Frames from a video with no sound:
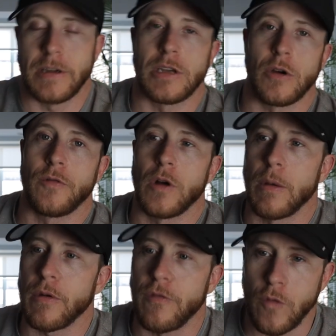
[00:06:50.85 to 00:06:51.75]
So for
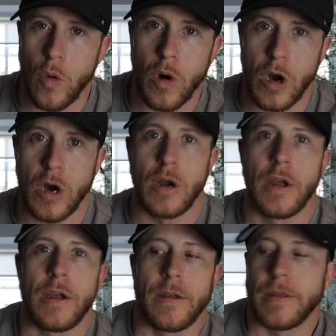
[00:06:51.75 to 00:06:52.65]
number four,
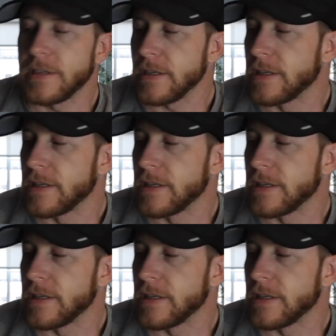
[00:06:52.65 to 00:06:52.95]
this